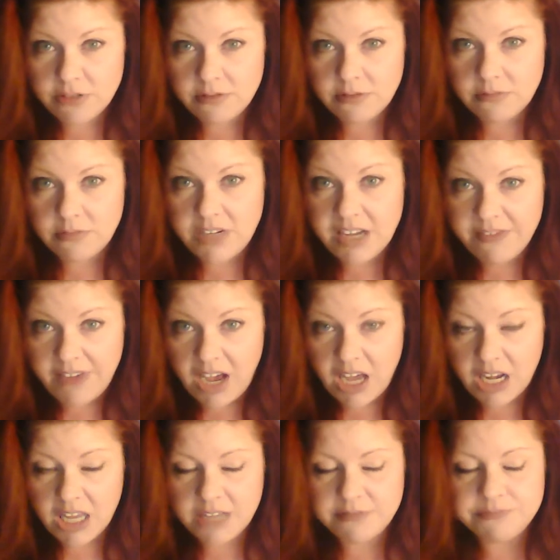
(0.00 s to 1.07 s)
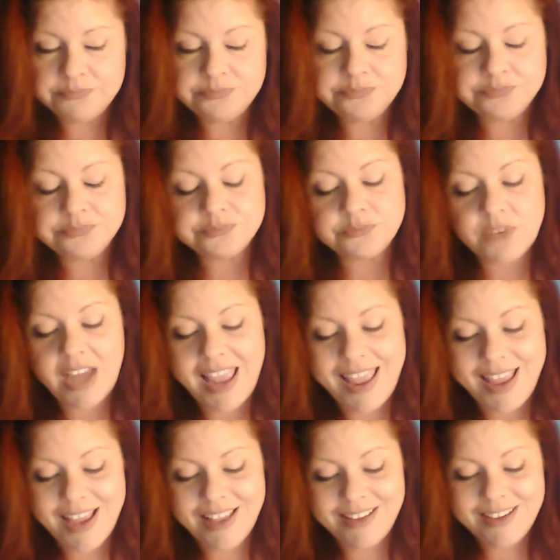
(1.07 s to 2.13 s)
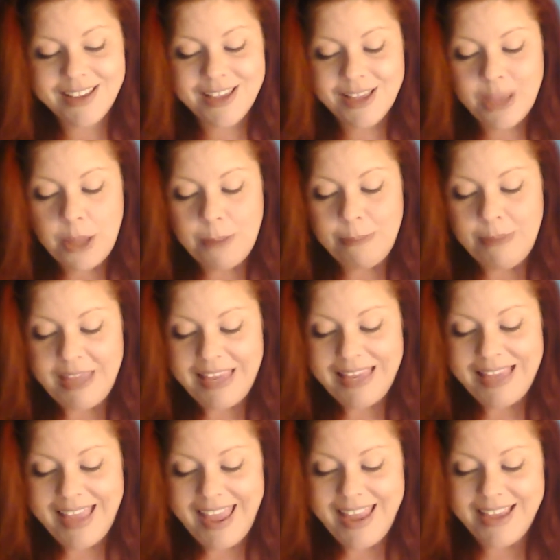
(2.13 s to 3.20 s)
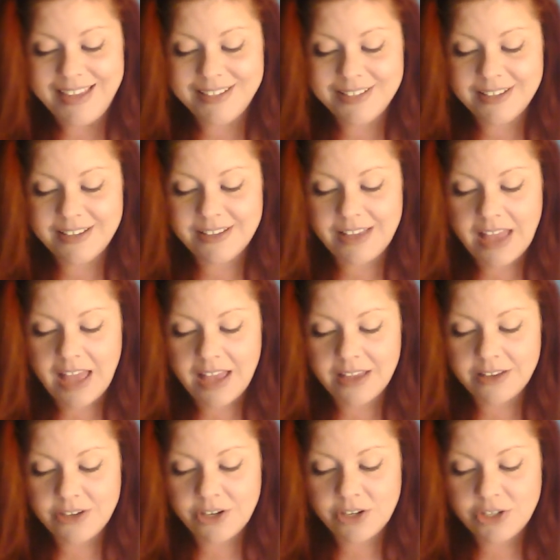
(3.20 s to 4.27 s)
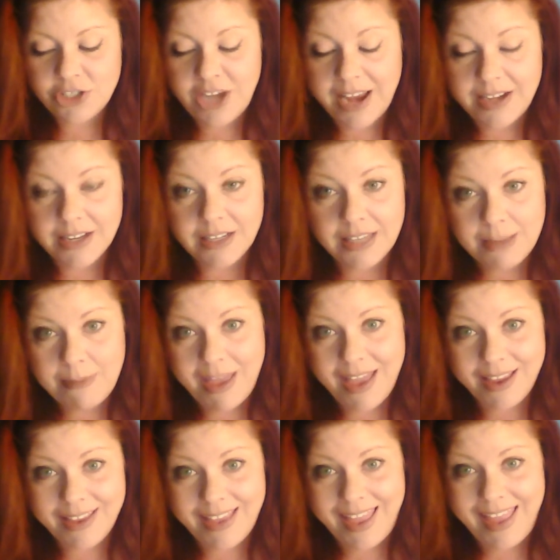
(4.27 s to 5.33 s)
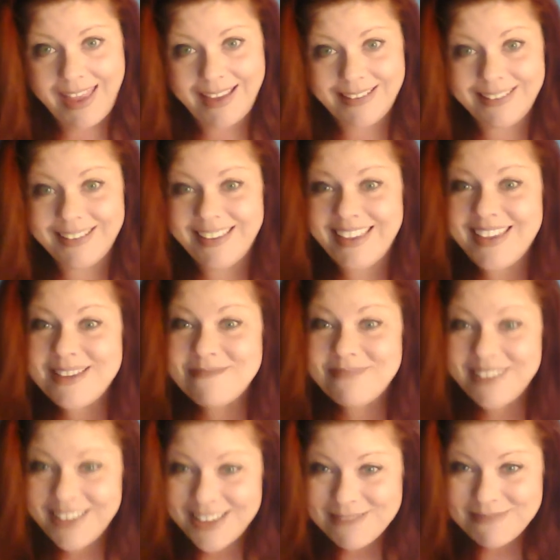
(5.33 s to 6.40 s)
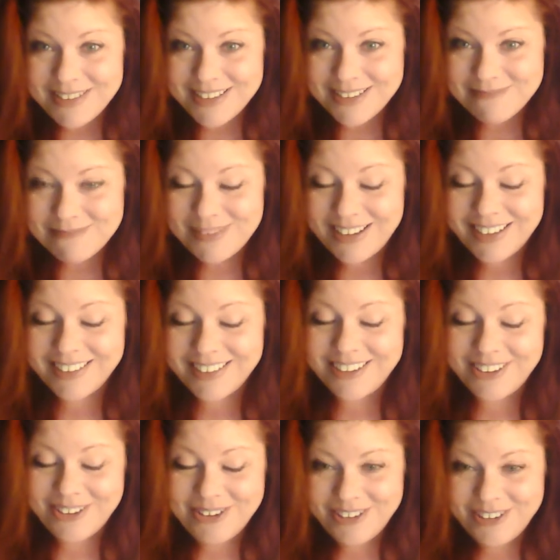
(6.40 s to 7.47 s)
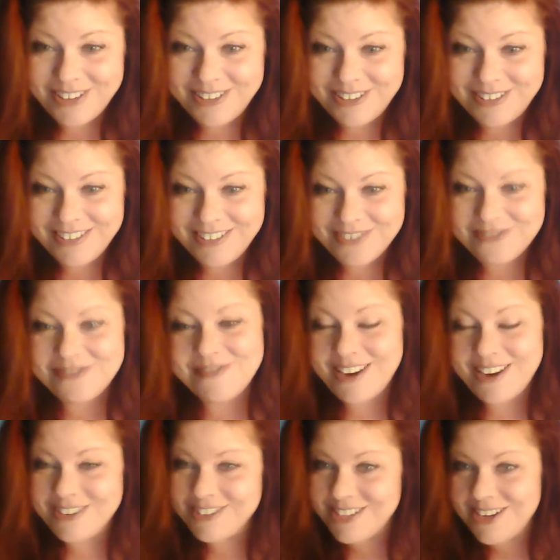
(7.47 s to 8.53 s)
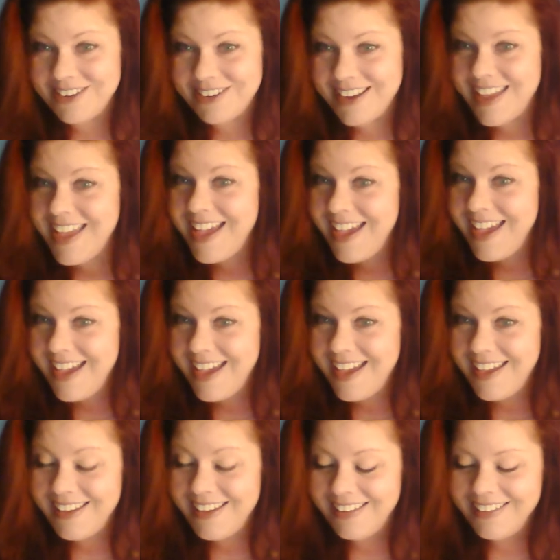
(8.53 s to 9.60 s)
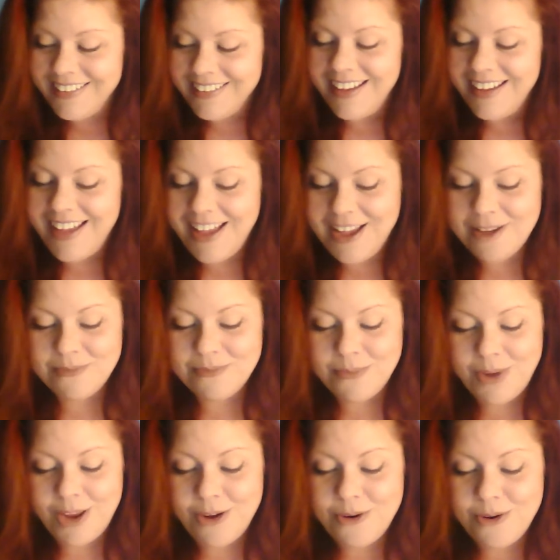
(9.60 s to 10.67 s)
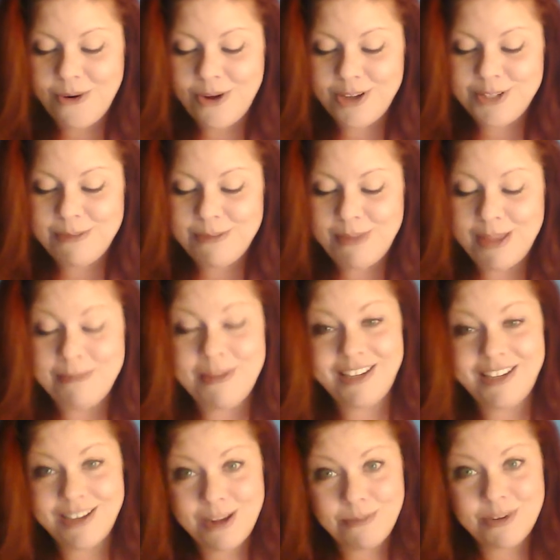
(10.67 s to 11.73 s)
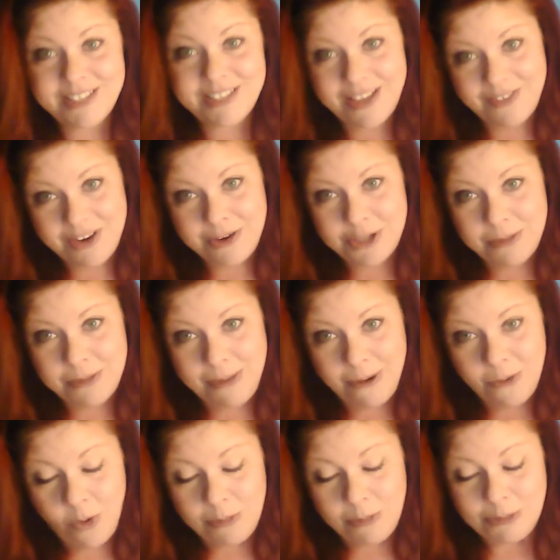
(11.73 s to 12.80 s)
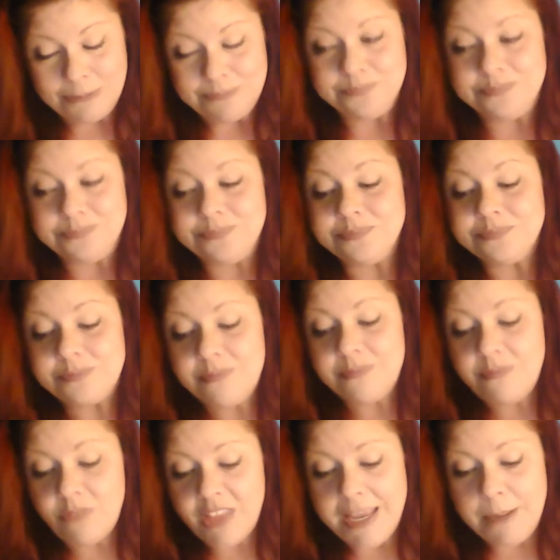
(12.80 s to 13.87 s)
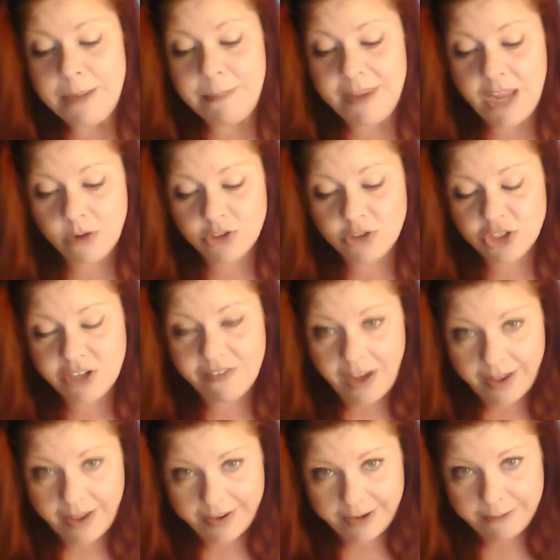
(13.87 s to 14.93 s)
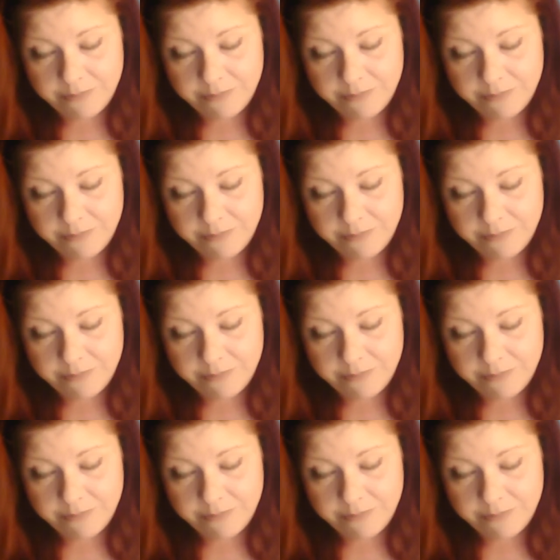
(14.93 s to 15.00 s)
Nevada. And me and Jana Klimak and Kim Neiman, my girl from Arizona, hi. We are going to be meeting up with 702 Paranormal in Pioche, Nevada,